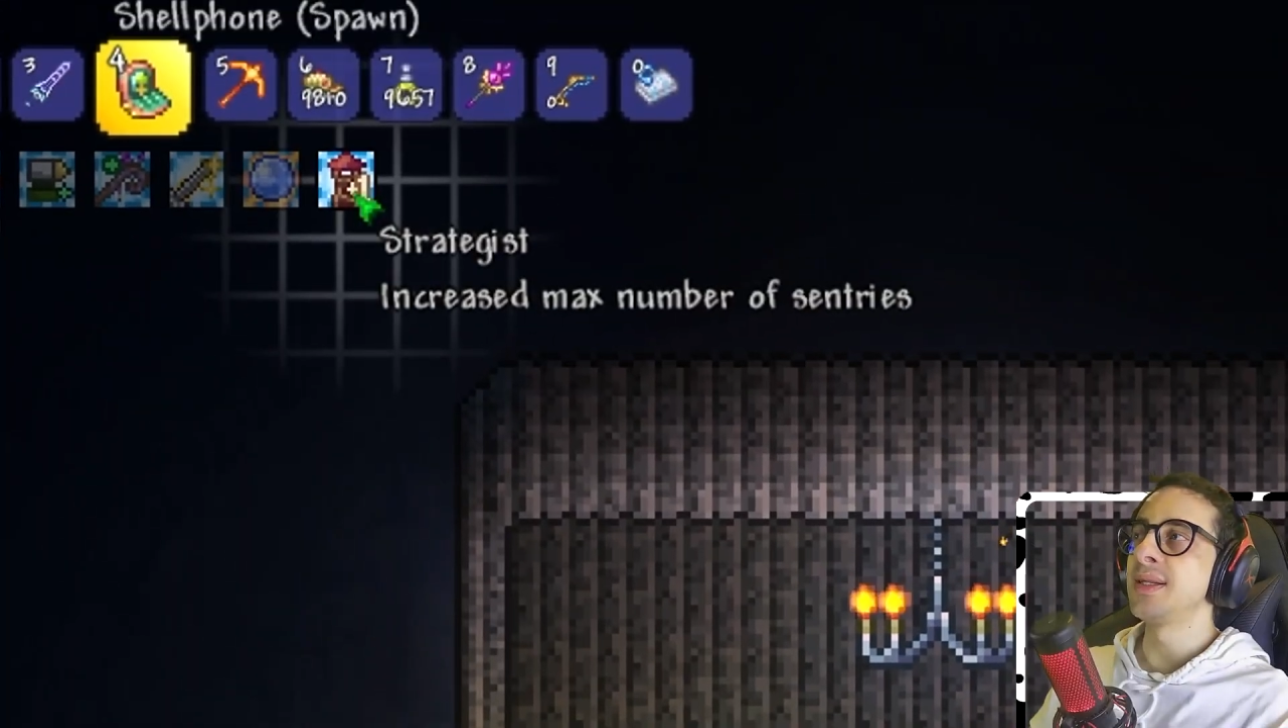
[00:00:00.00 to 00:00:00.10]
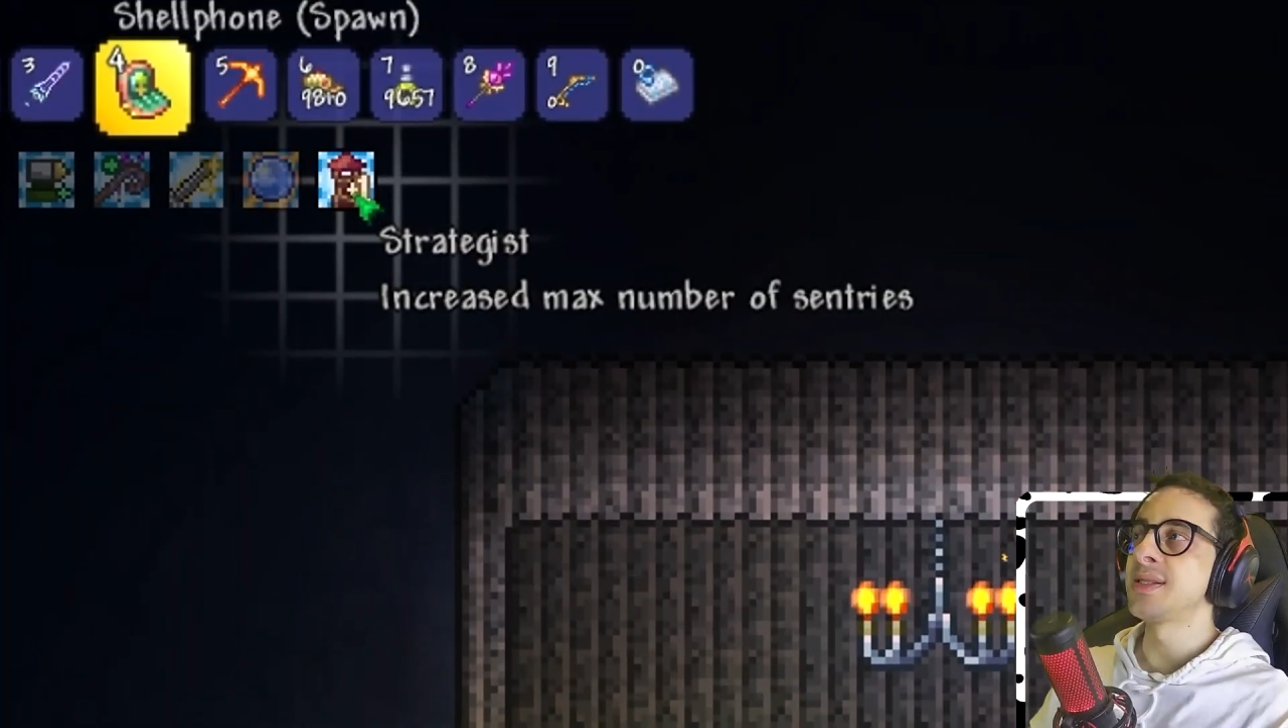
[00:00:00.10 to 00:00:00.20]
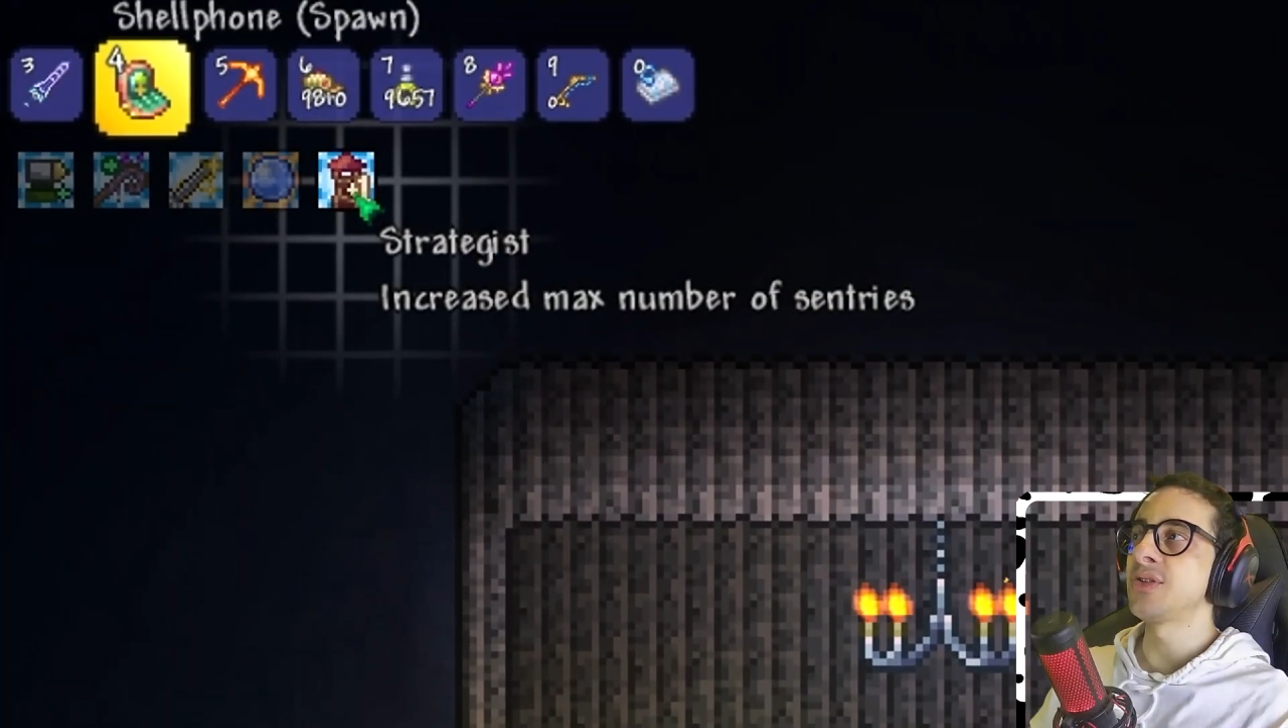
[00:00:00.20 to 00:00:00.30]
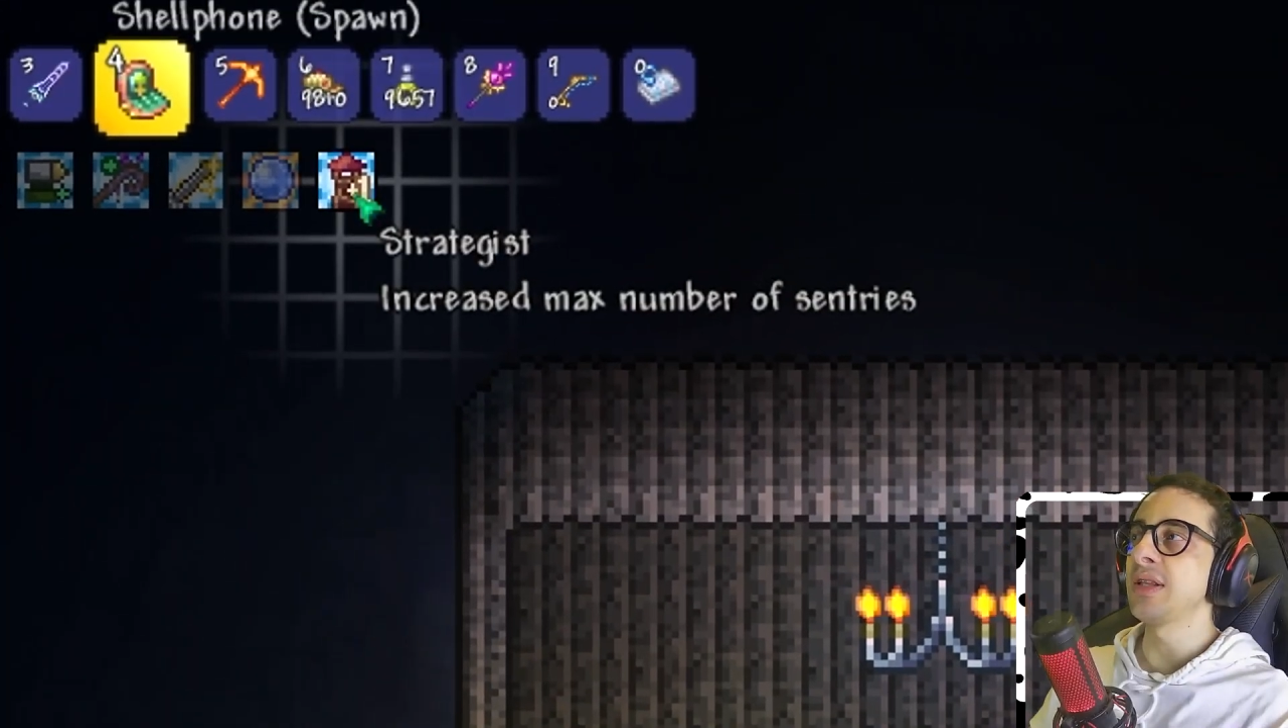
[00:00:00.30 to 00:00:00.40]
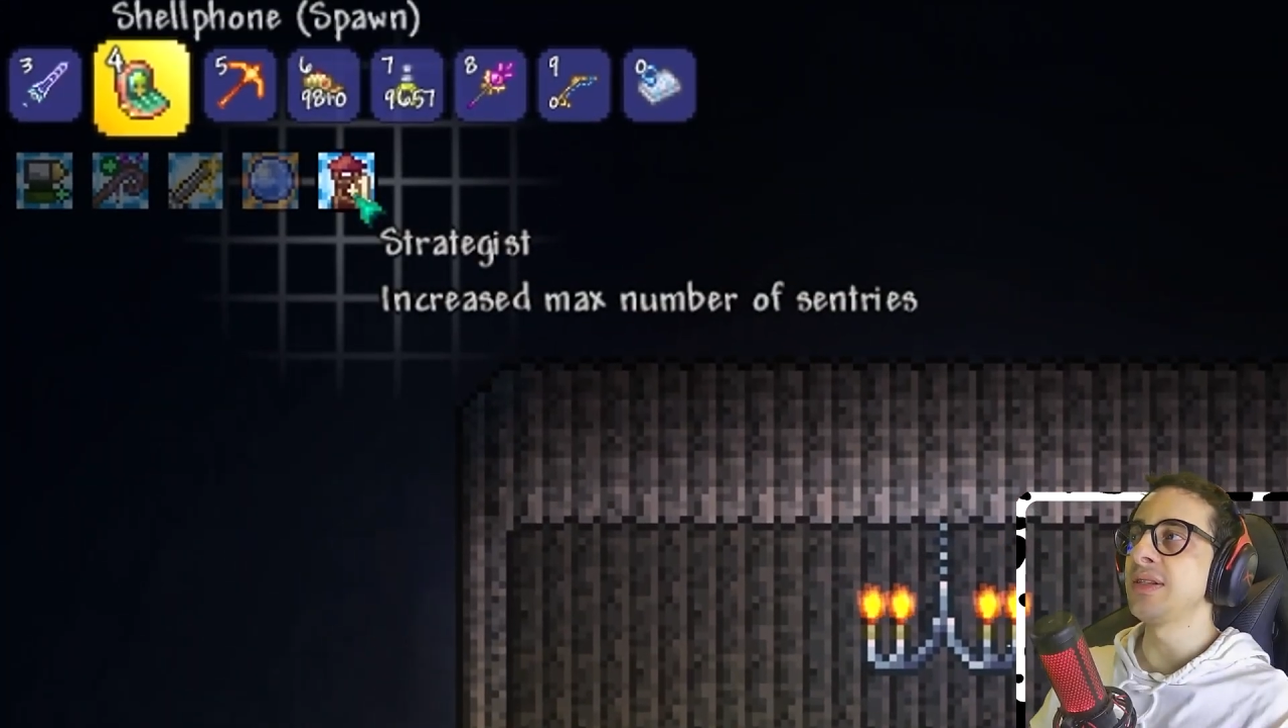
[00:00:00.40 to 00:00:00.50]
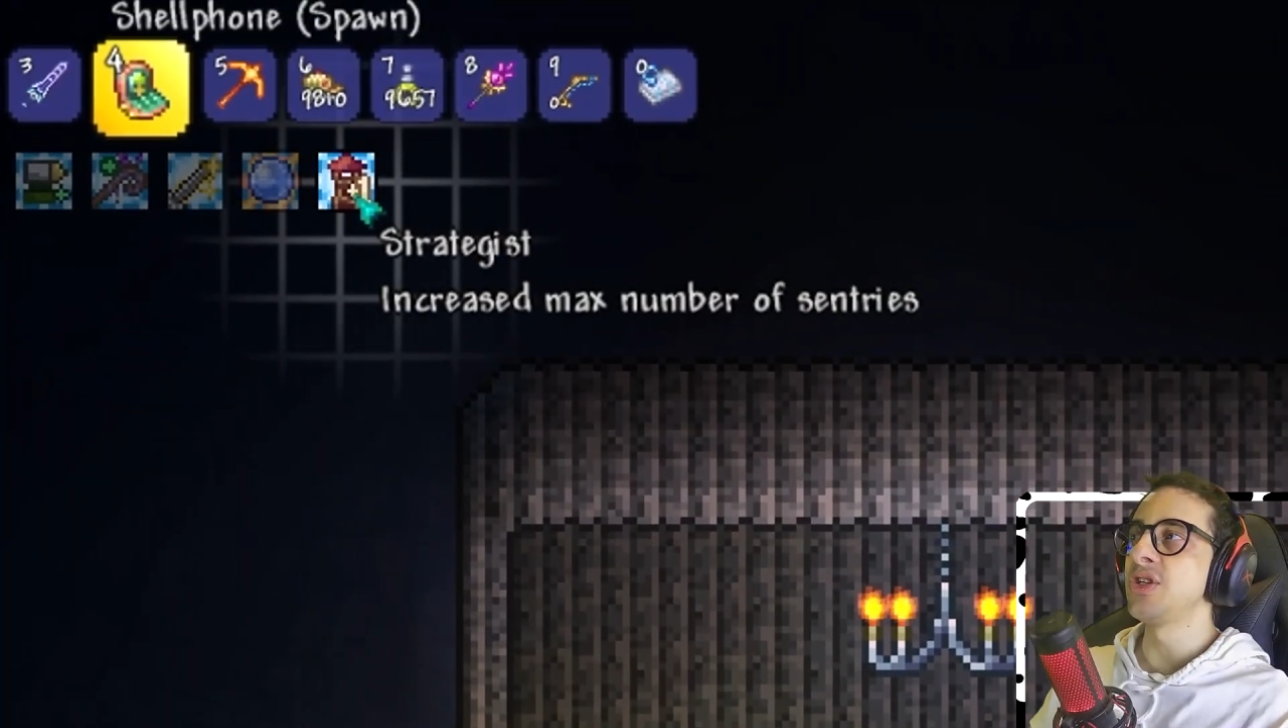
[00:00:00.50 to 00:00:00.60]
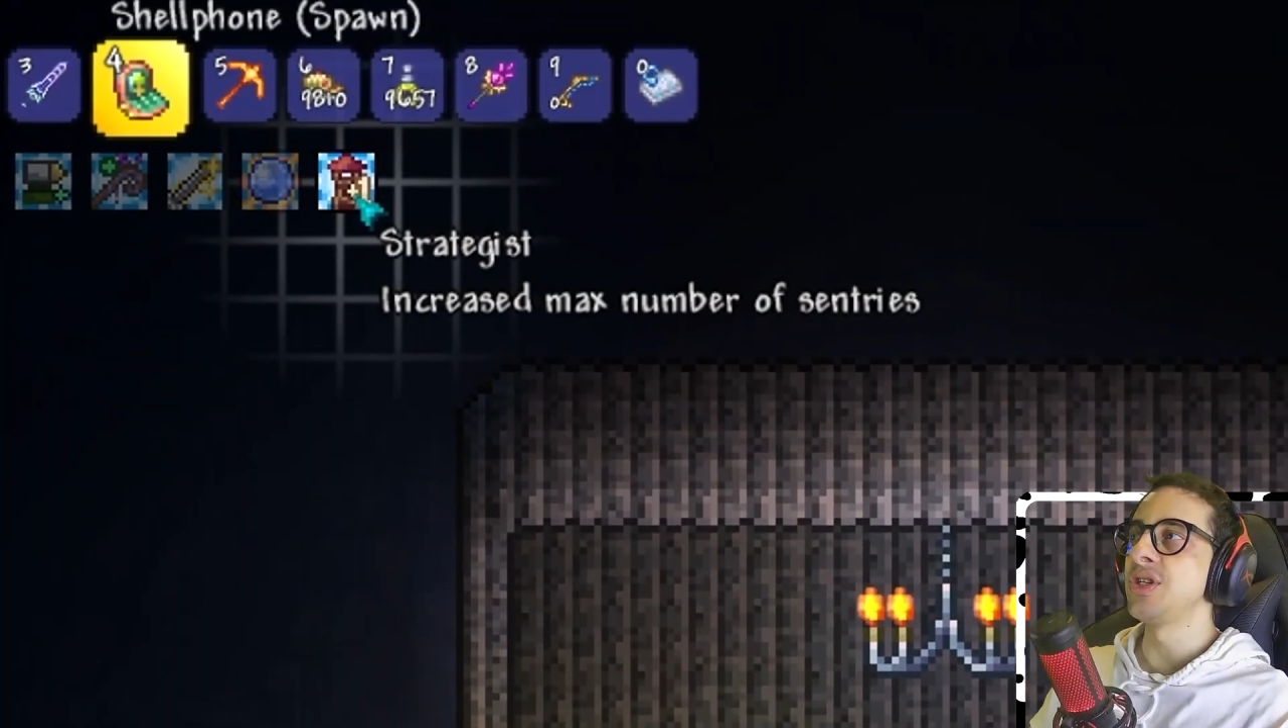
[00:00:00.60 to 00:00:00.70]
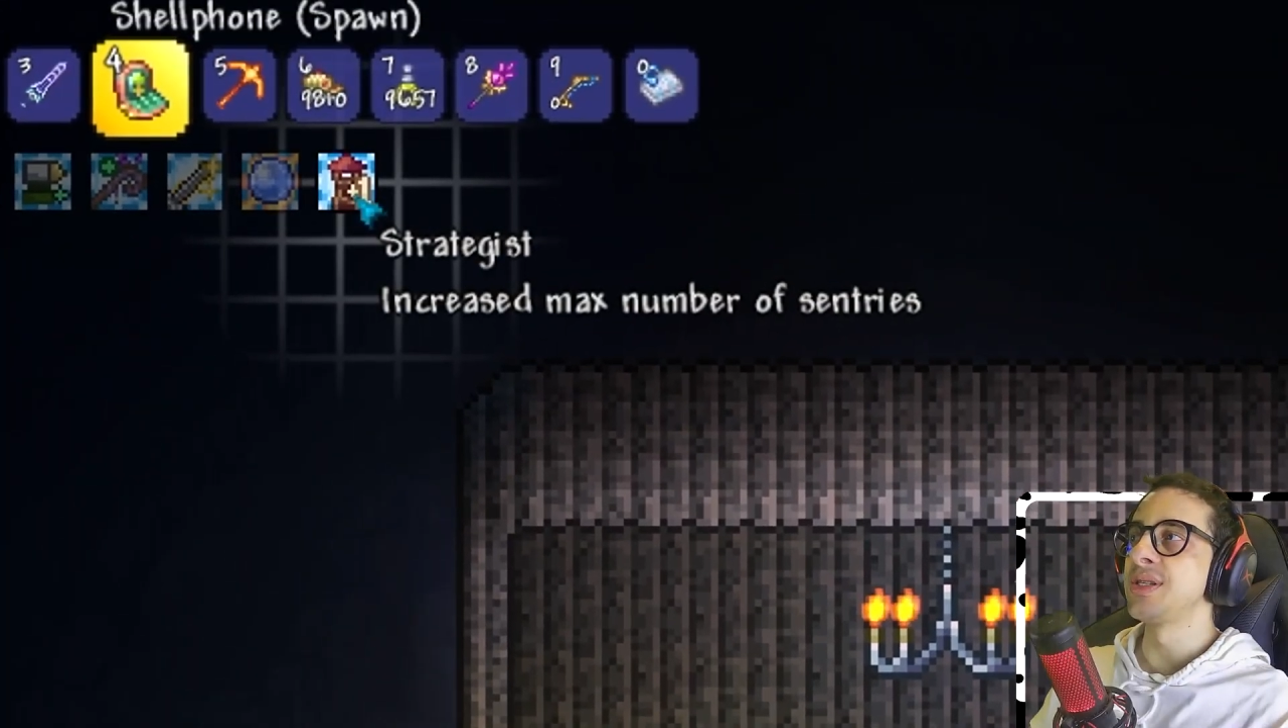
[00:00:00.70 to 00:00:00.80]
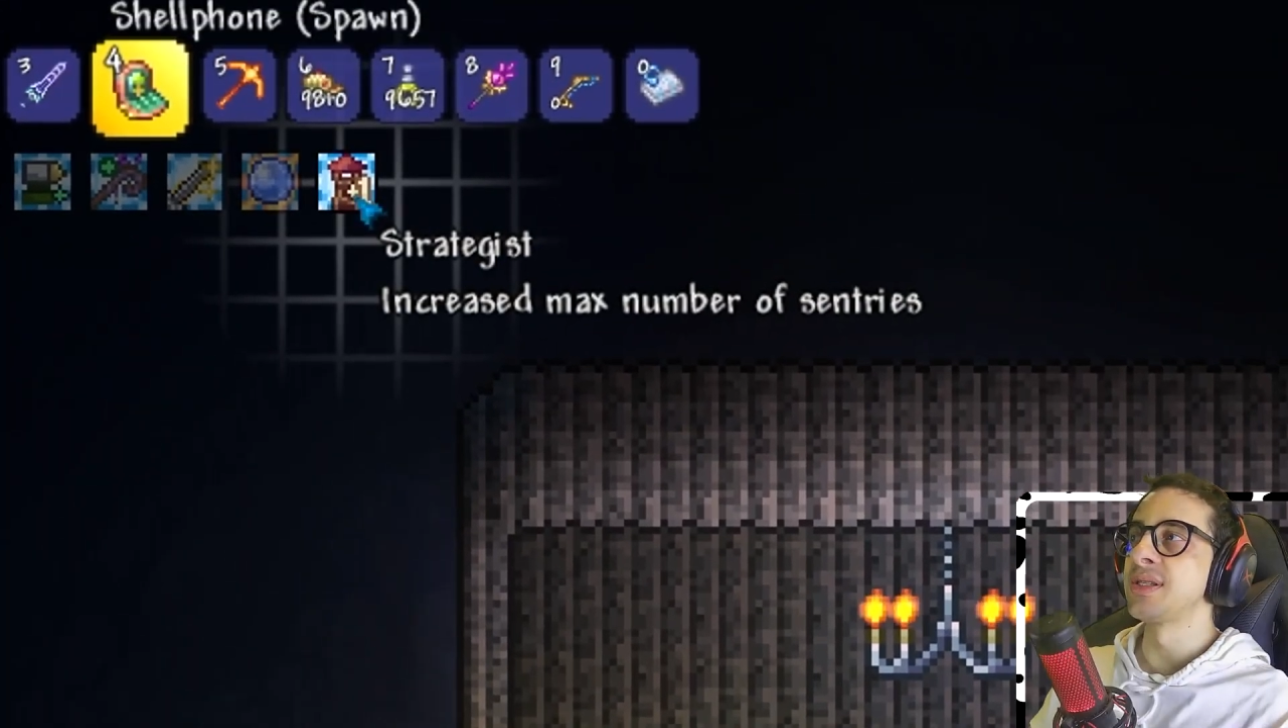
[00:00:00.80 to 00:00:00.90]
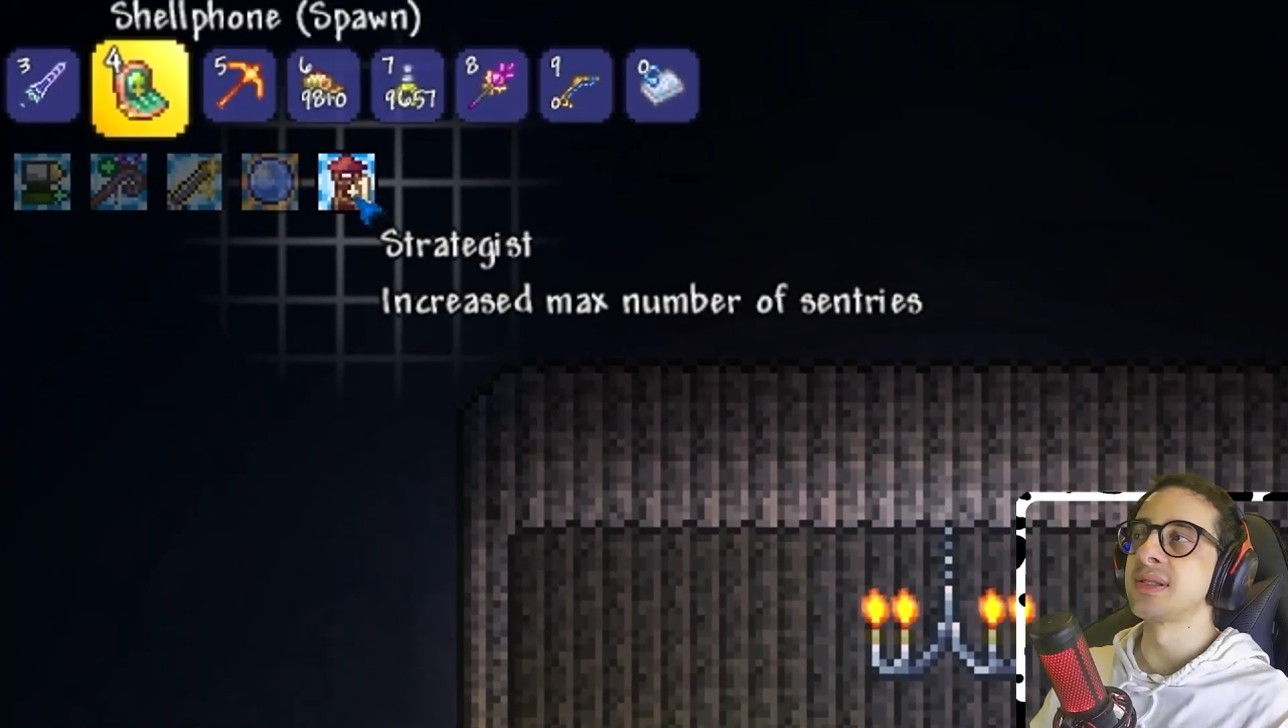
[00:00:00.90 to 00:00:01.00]

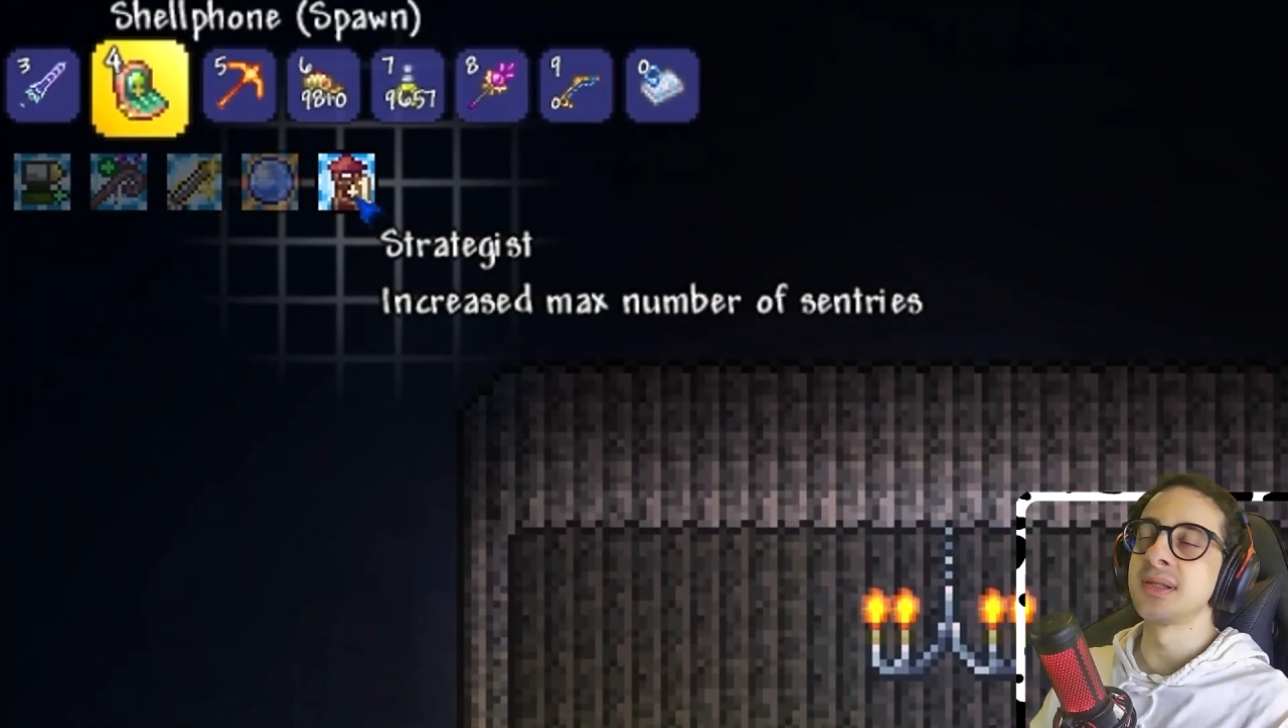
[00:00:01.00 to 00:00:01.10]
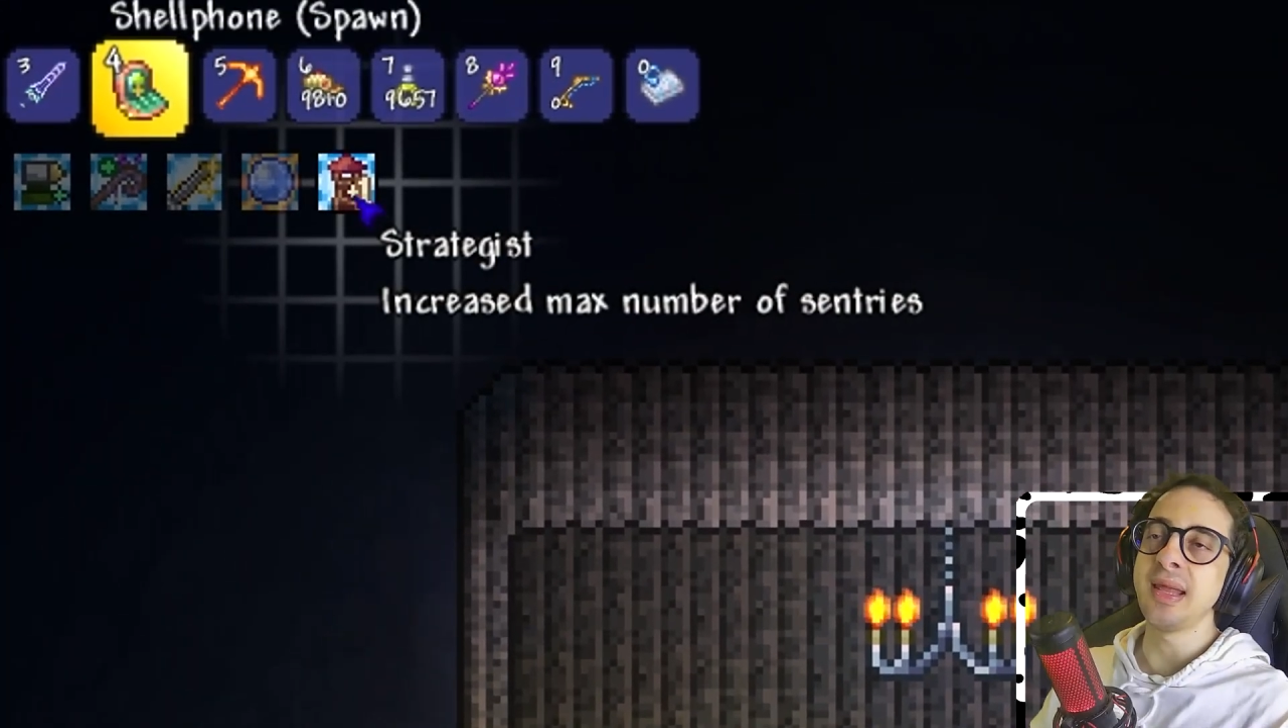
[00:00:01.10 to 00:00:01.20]
Strategist